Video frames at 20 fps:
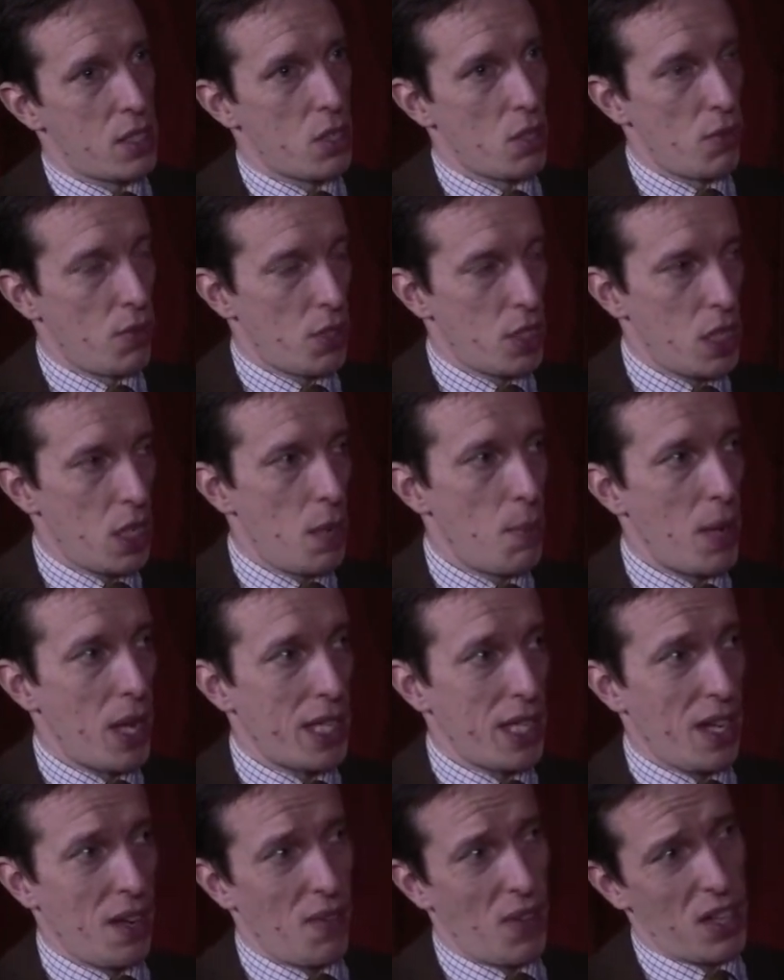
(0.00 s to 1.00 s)
is a sort of a
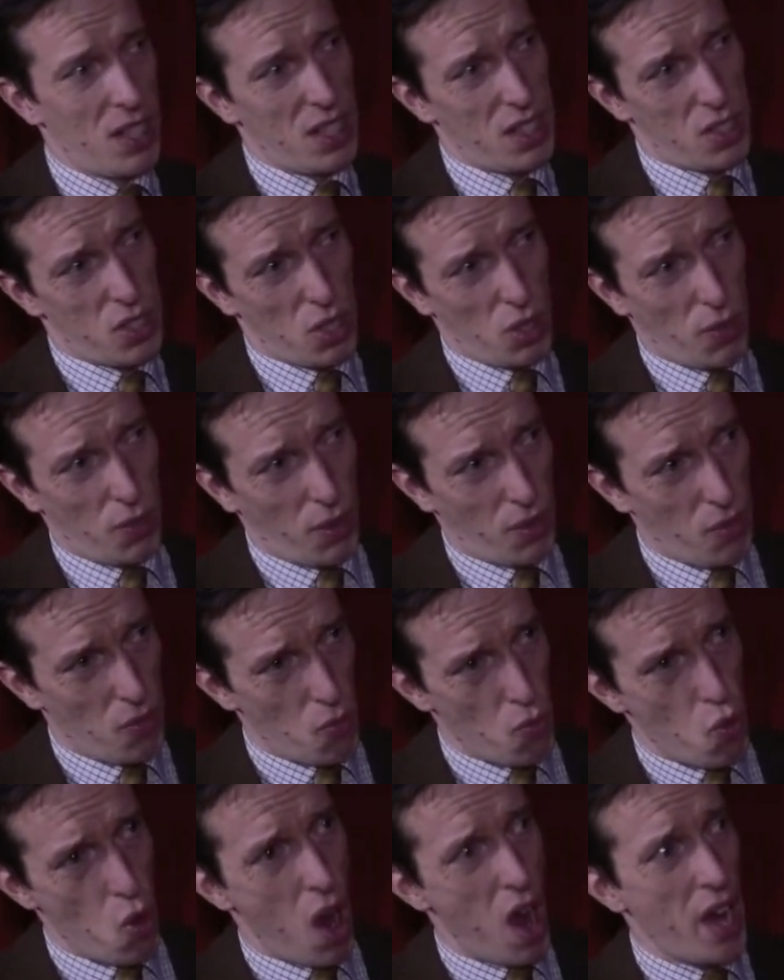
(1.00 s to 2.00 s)
cinematic event. It's yeah. sort
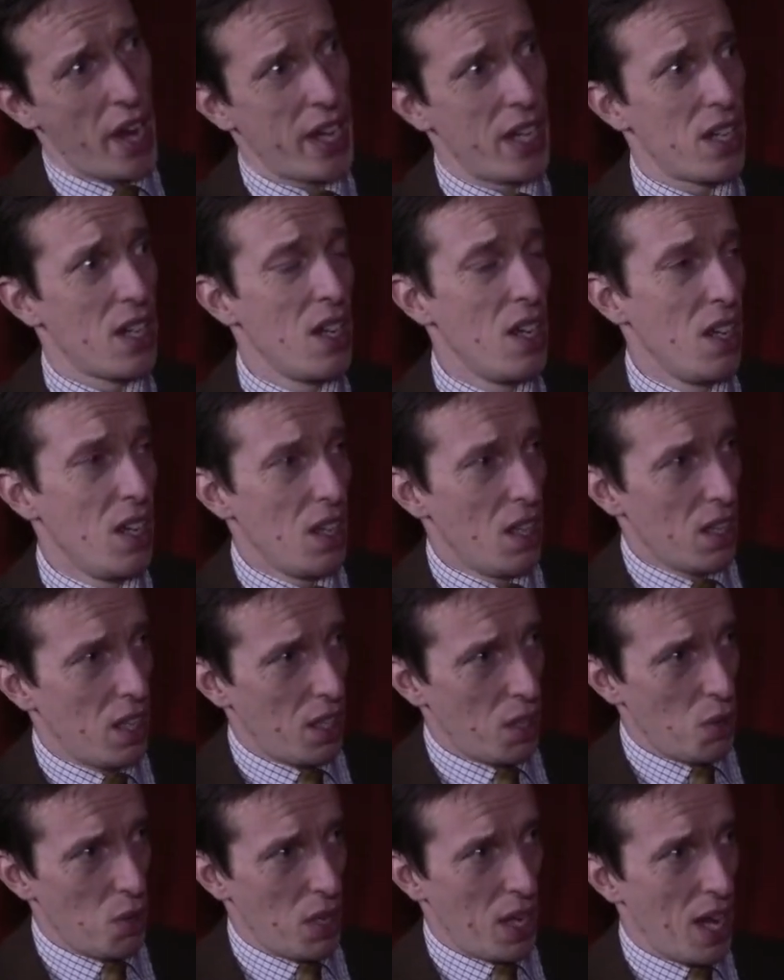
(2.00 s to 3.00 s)
of a ride
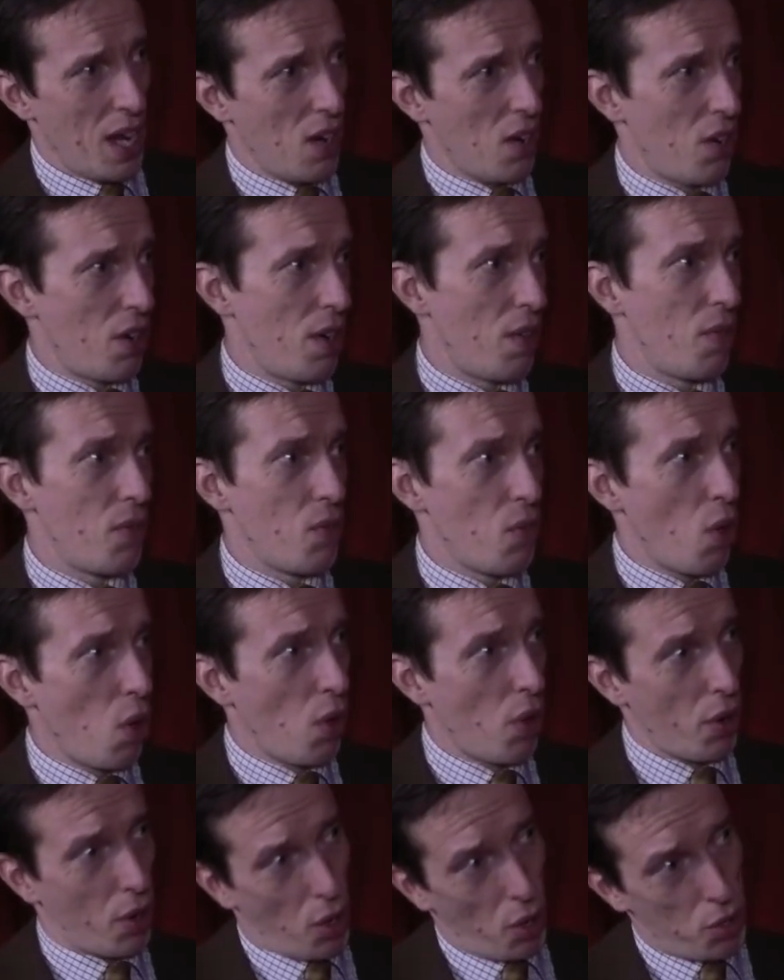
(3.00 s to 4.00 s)
that you get on a
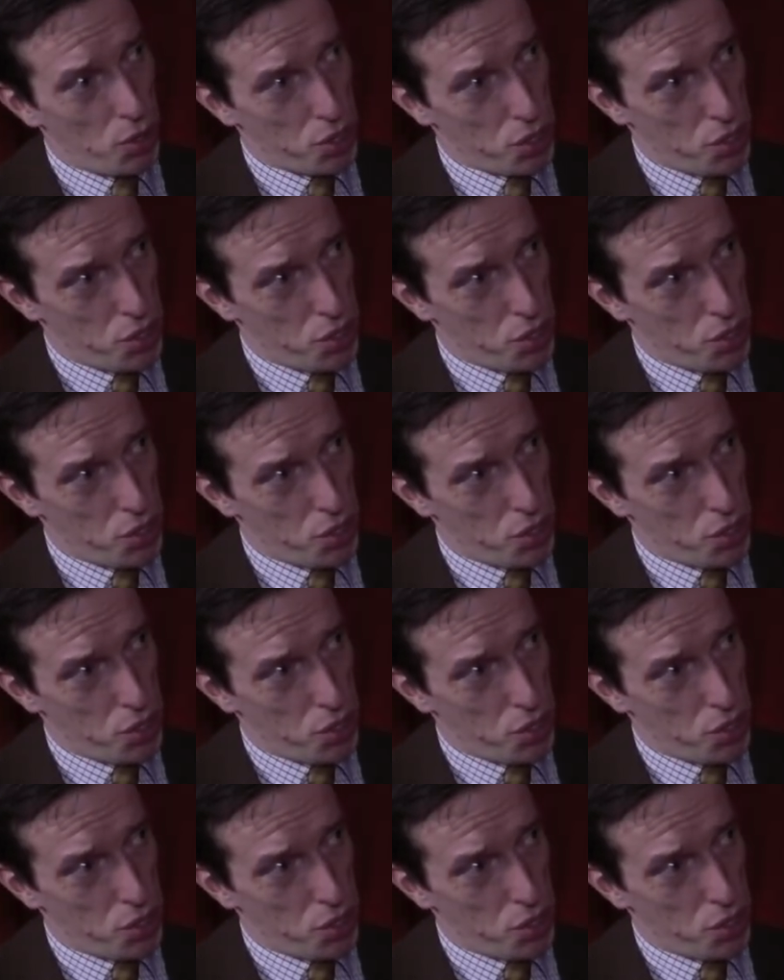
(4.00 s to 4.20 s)
roller